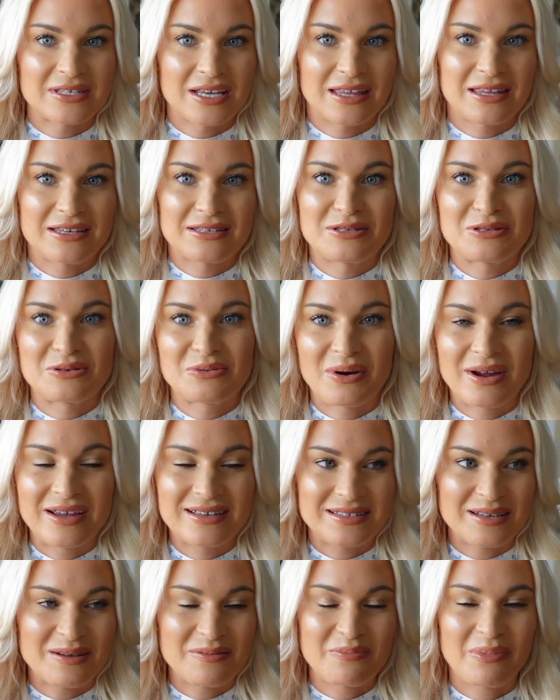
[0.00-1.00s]
Like, this is
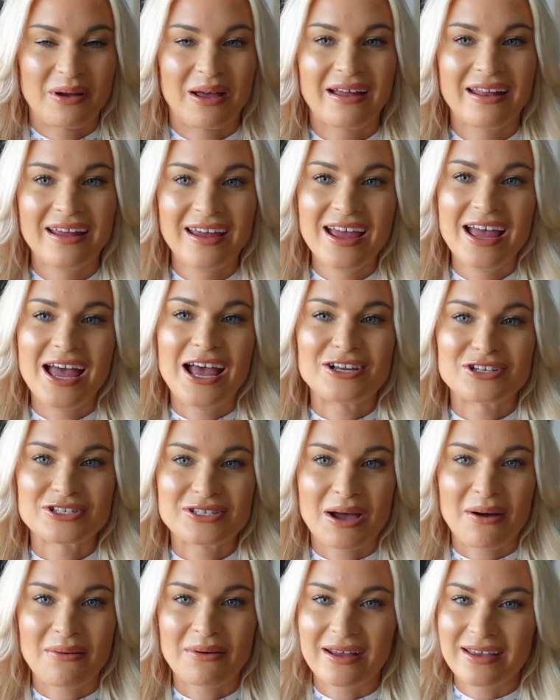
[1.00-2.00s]
crazy, but it's just
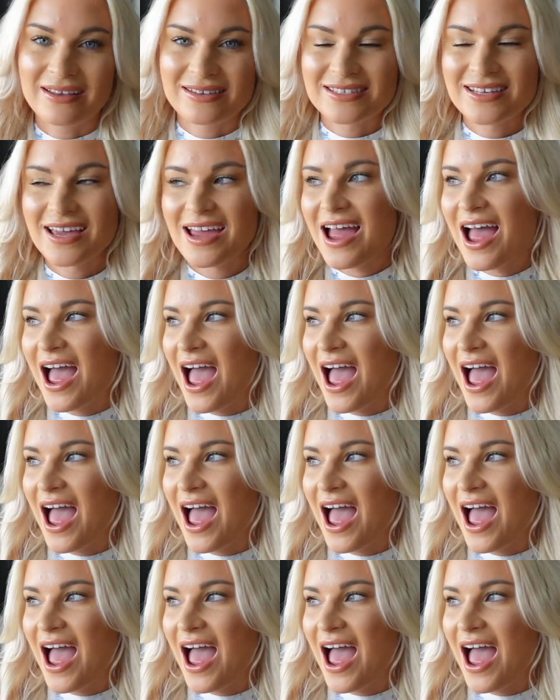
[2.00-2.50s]
how it is.